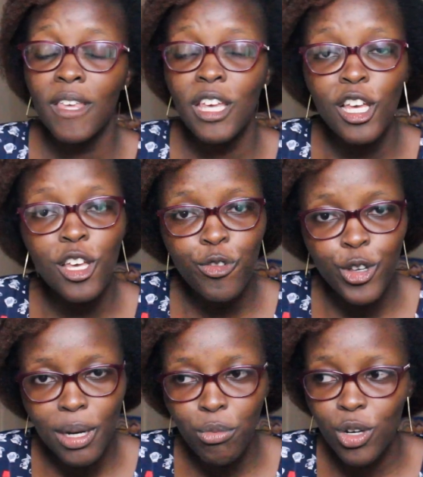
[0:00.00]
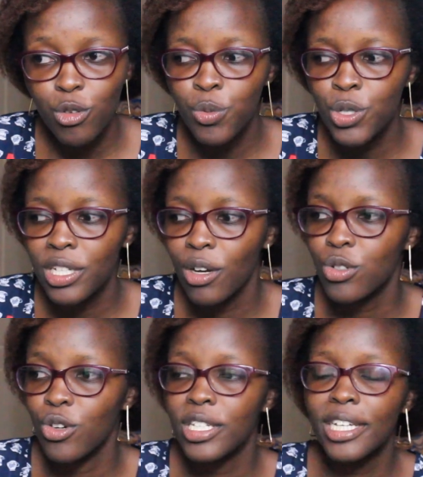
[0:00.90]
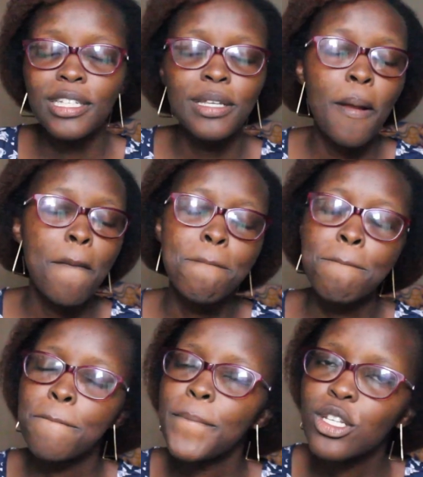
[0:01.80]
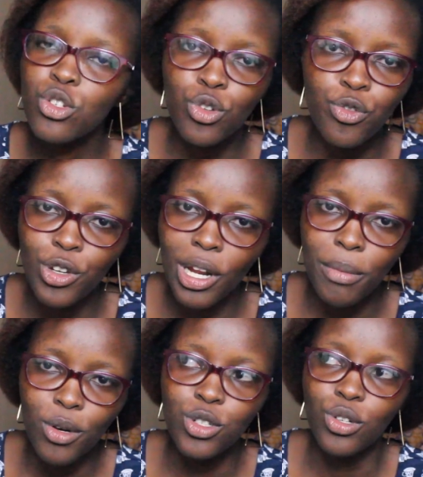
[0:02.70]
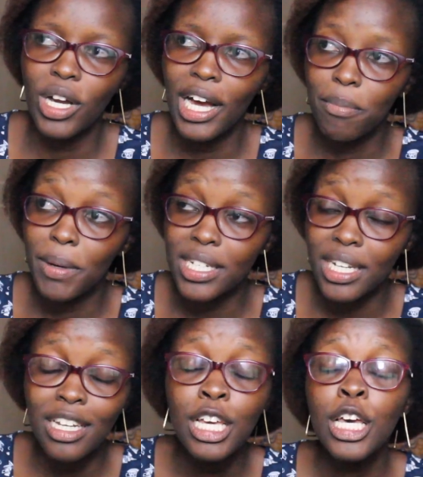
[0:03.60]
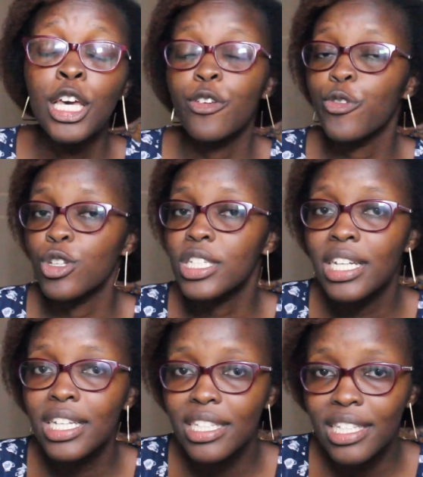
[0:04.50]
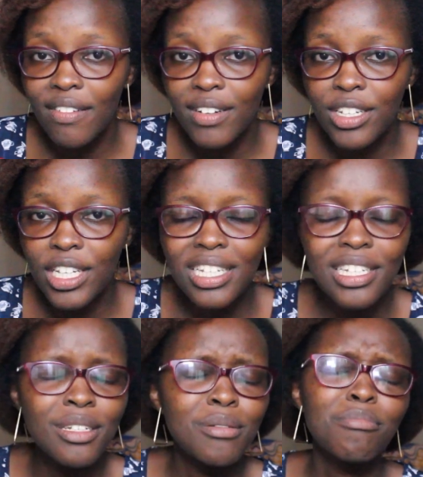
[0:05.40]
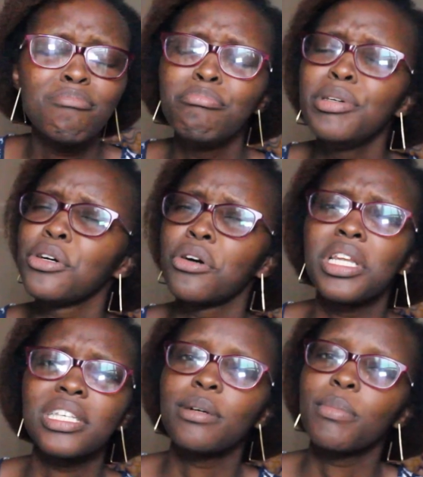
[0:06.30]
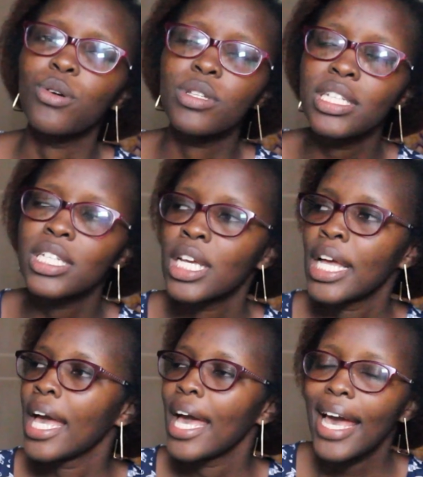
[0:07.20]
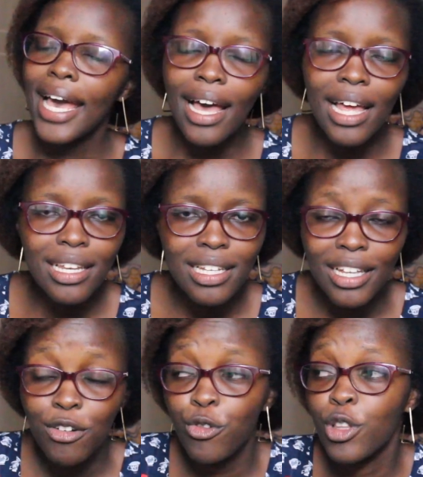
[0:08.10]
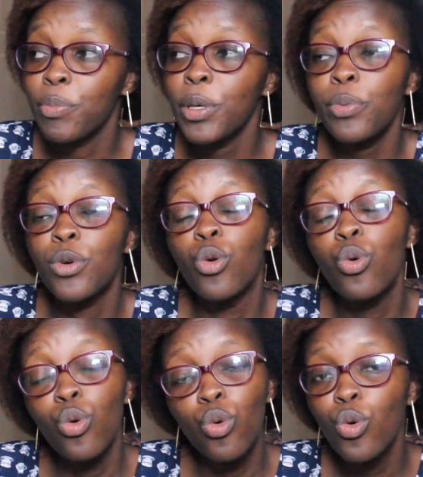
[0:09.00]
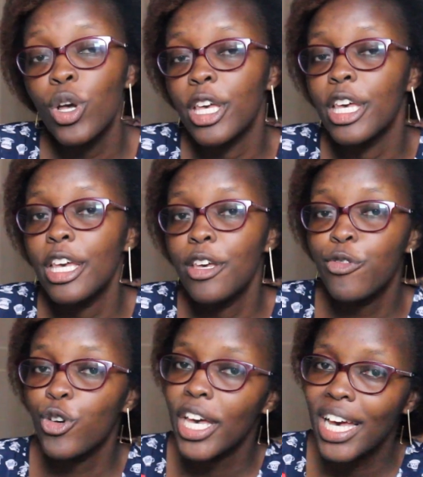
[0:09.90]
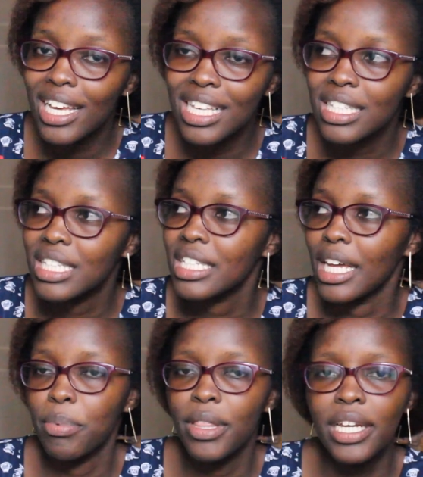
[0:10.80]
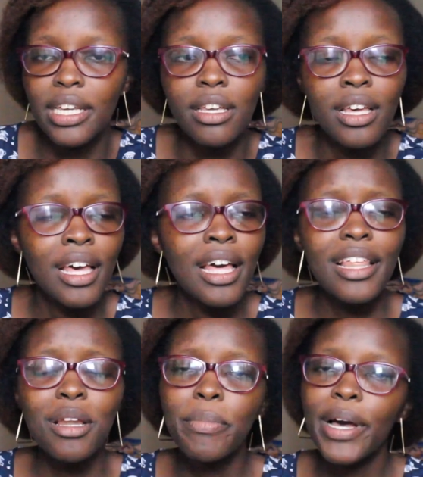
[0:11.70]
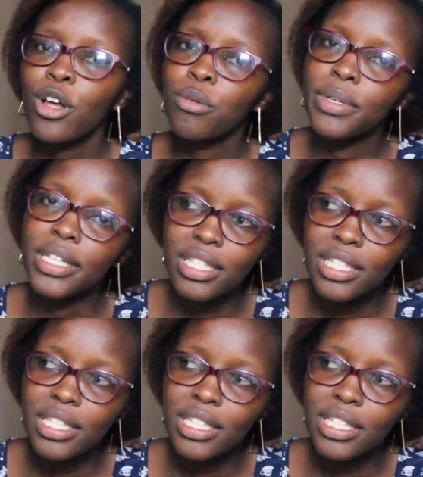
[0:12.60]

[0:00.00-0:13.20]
if you're someone who's putting out content, be truthful about your curl pattern. If you're still discovering it, be honest about it. And for the people who, if your hair is type 3, then by all means,